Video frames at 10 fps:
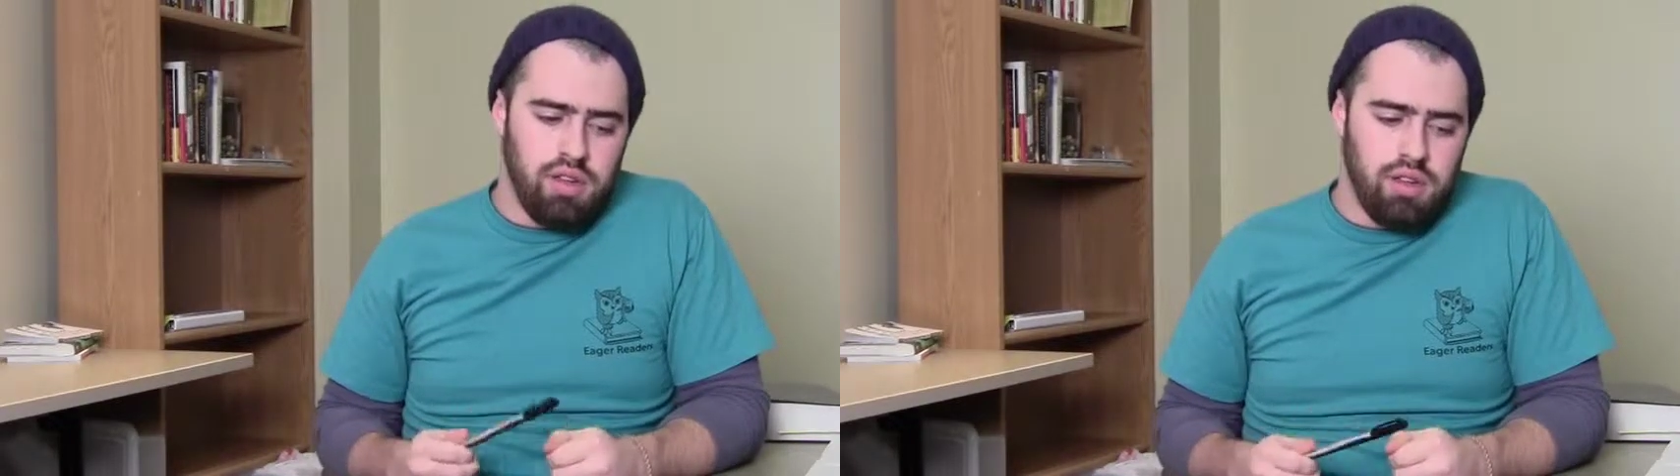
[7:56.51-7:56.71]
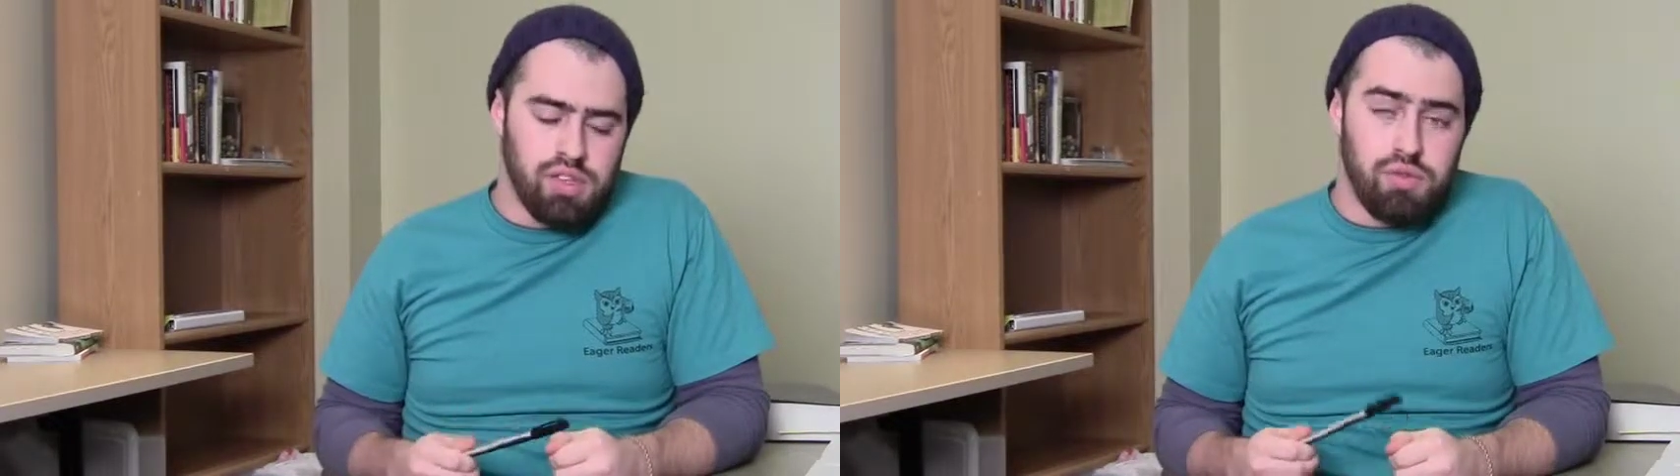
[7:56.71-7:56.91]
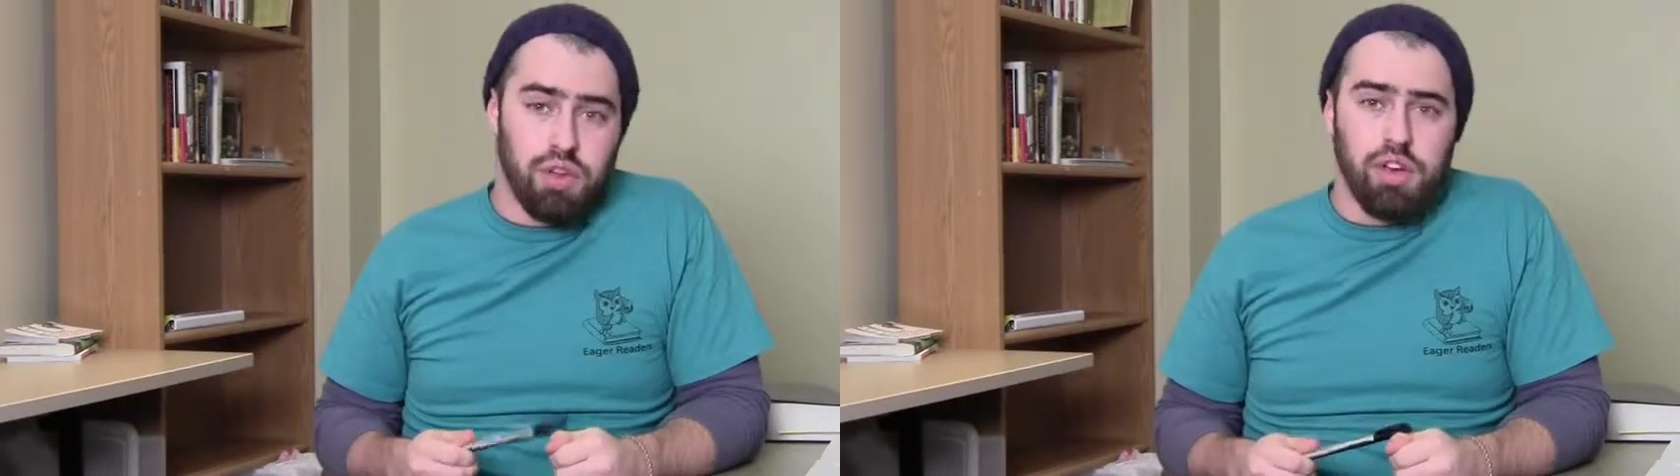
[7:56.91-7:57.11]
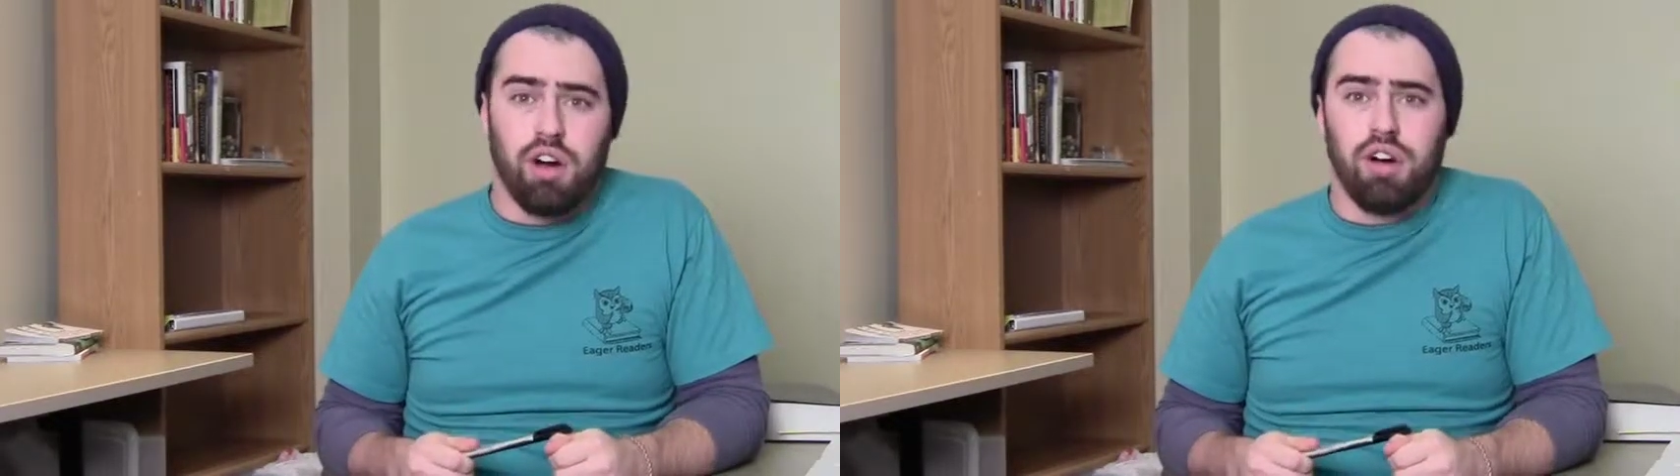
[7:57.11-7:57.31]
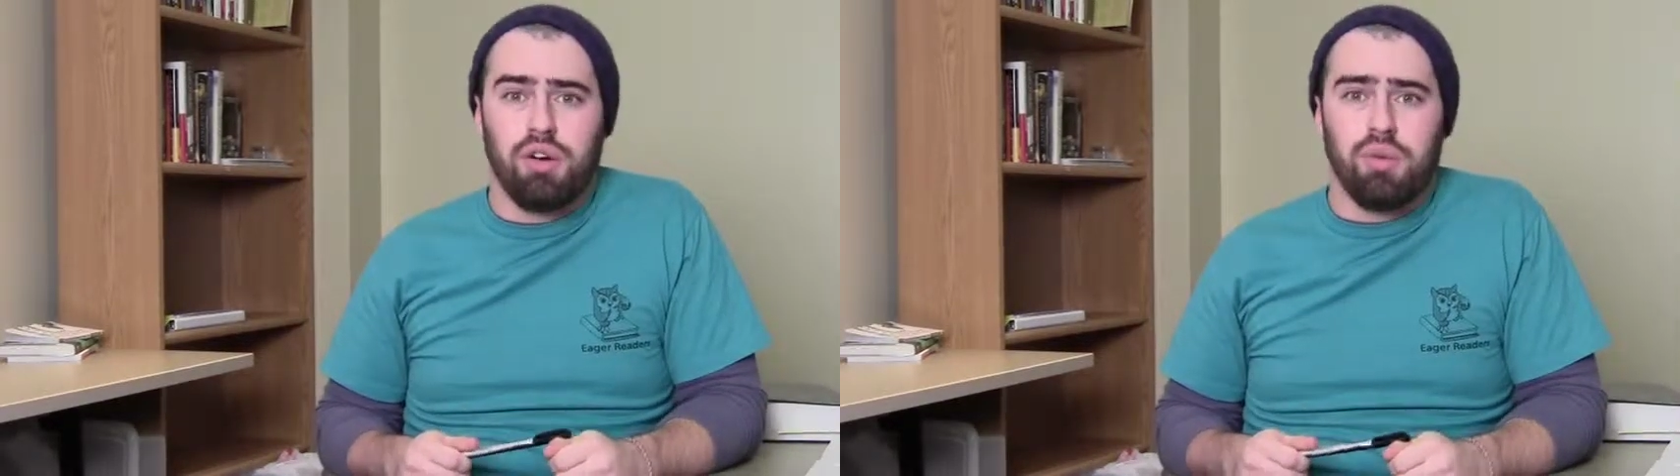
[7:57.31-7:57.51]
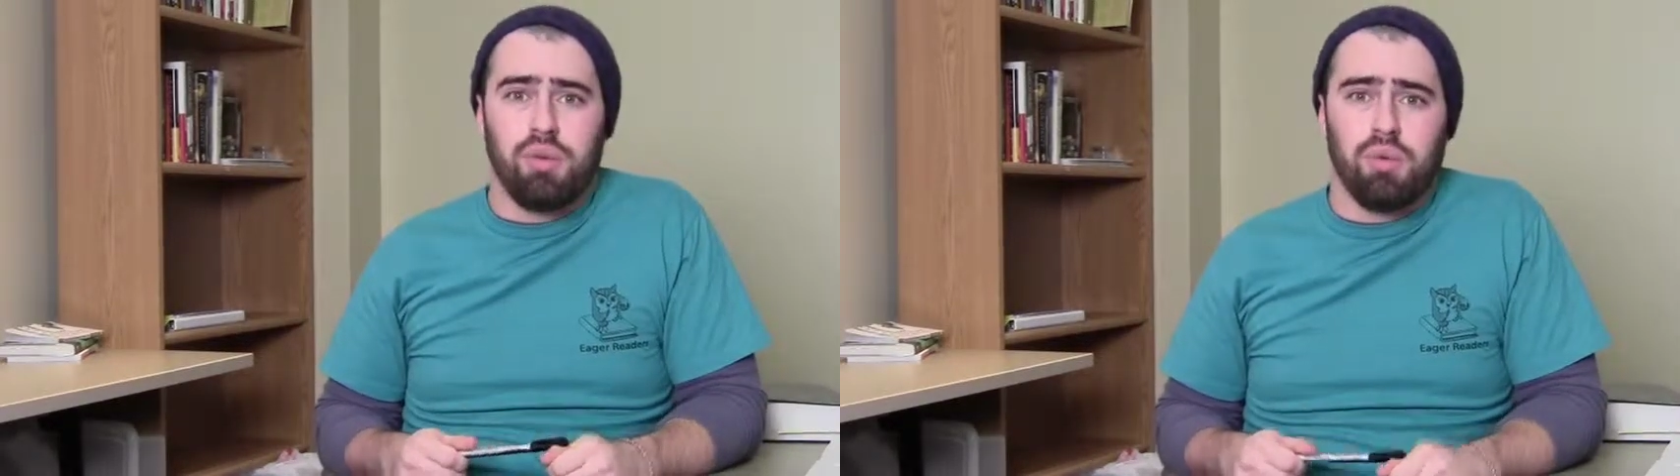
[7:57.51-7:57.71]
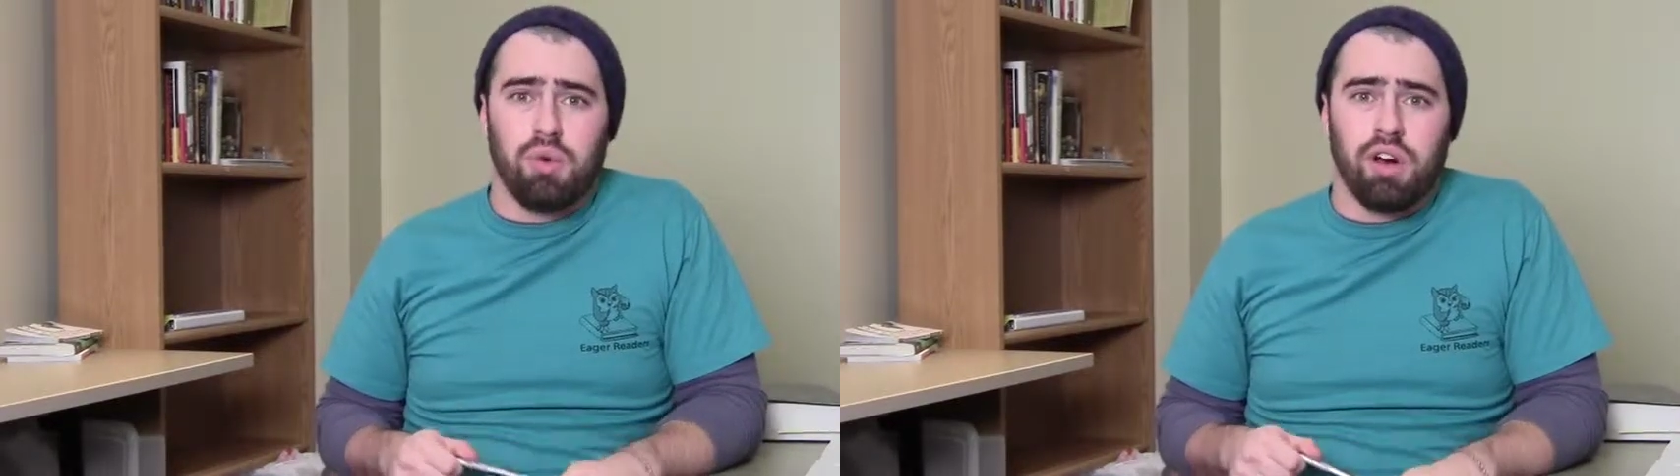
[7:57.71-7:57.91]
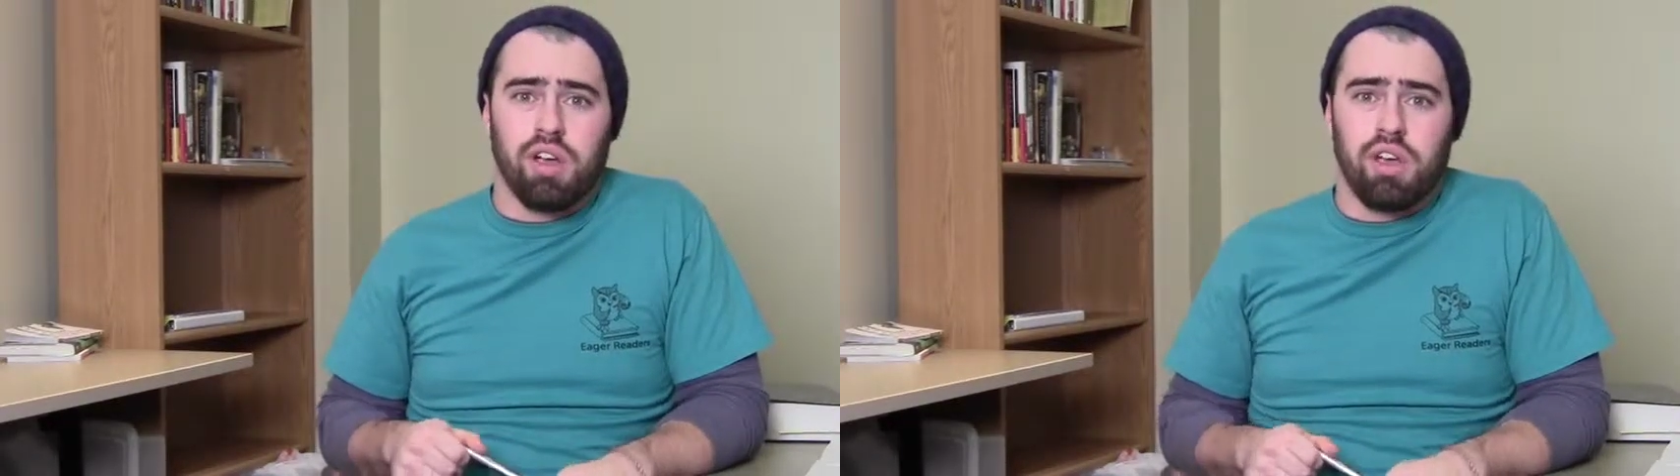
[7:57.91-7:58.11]
it's really hard
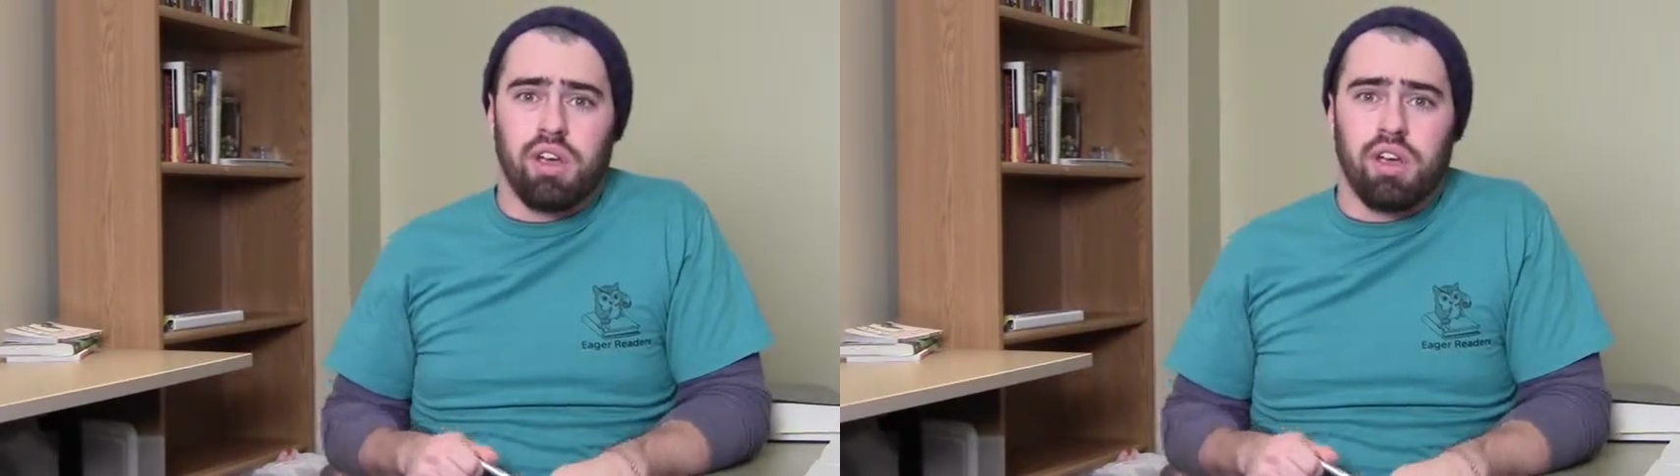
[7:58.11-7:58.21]
work.